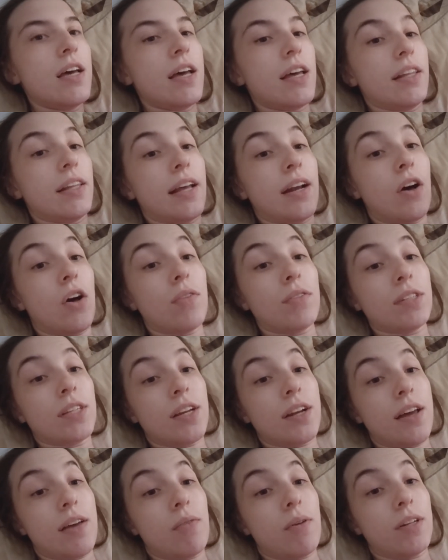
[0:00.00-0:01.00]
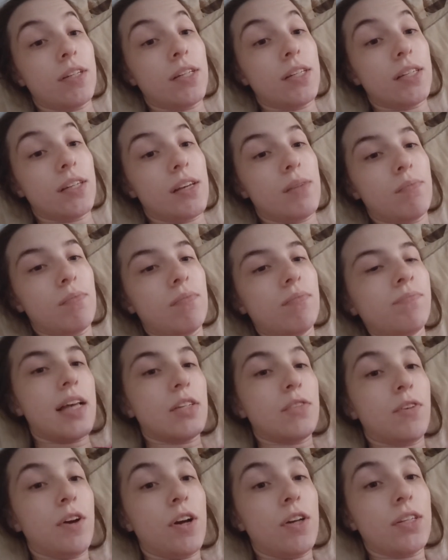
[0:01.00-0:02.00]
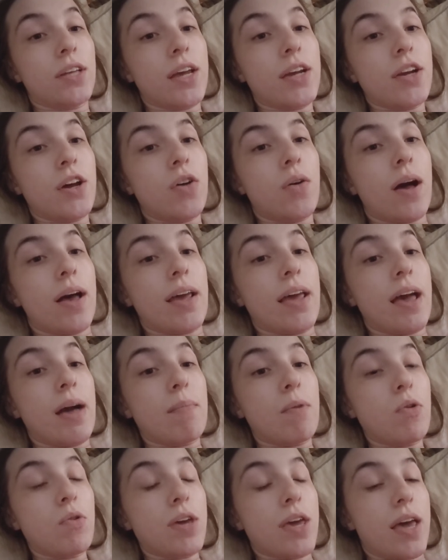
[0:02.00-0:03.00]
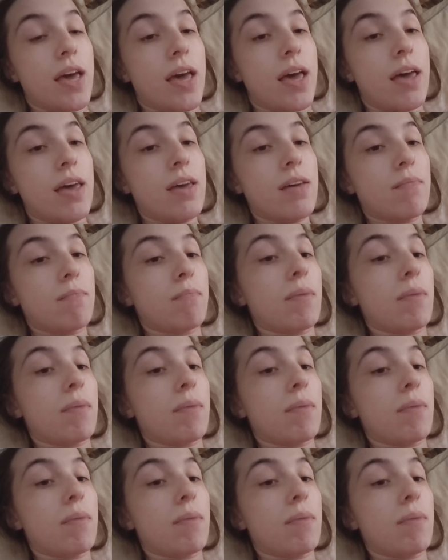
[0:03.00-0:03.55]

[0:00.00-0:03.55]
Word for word: And then all of a sudden I went to sleep. As far as I know, I am okay.